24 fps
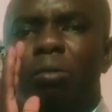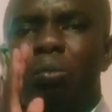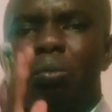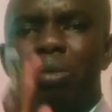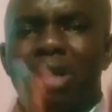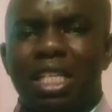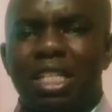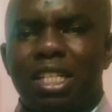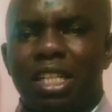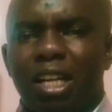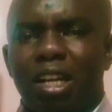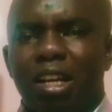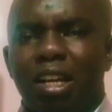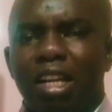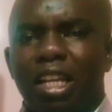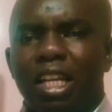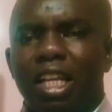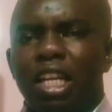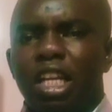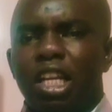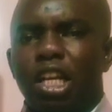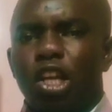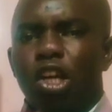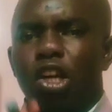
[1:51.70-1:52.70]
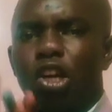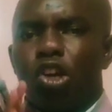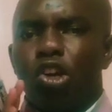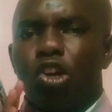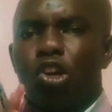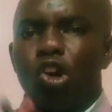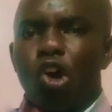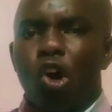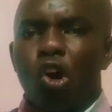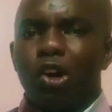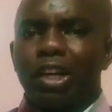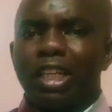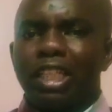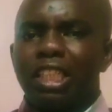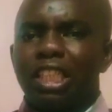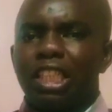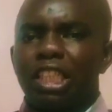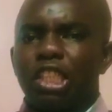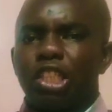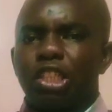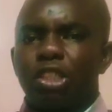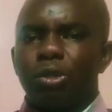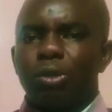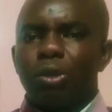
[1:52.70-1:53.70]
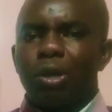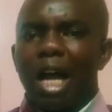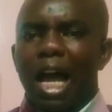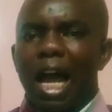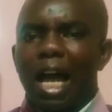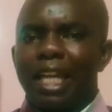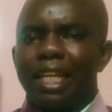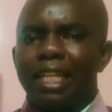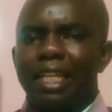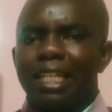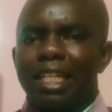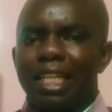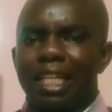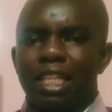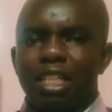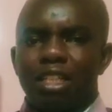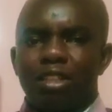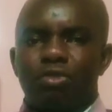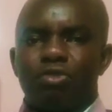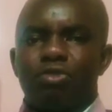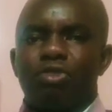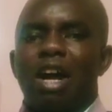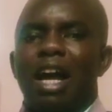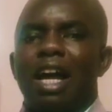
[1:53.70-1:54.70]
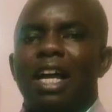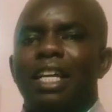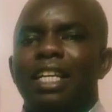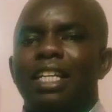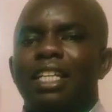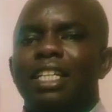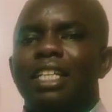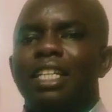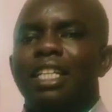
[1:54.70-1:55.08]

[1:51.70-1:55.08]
basically going to identify